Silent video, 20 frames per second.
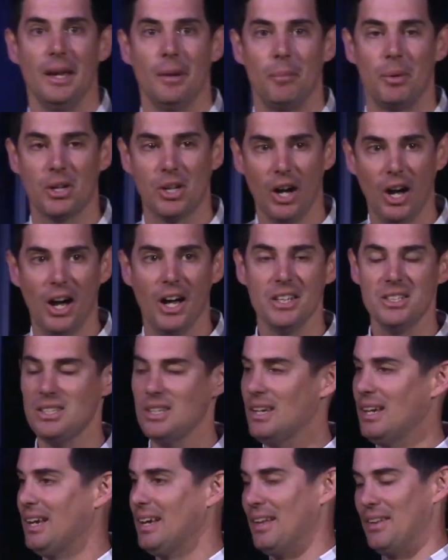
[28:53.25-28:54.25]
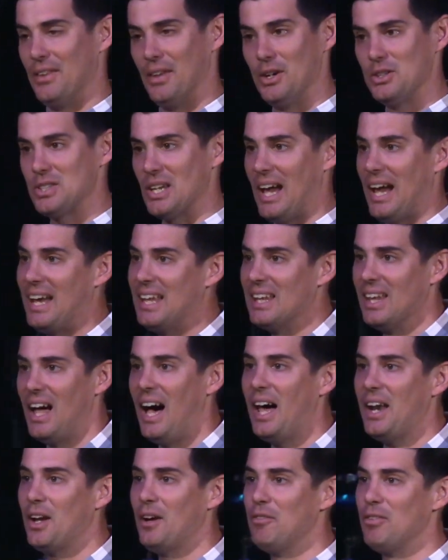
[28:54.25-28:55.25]
because there's a
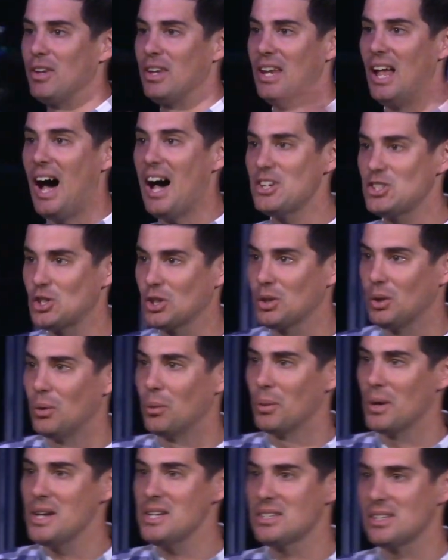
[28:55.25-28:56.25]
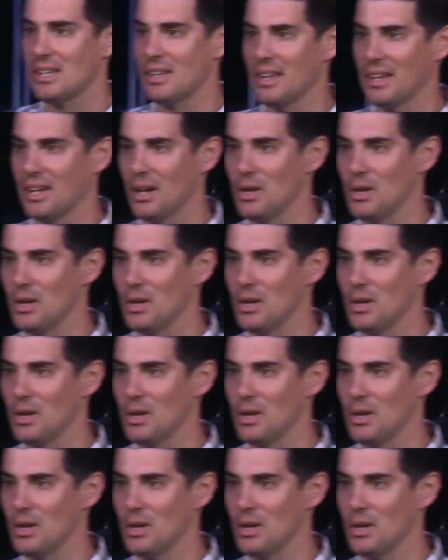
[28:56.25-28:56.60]
lot of logical reasoning that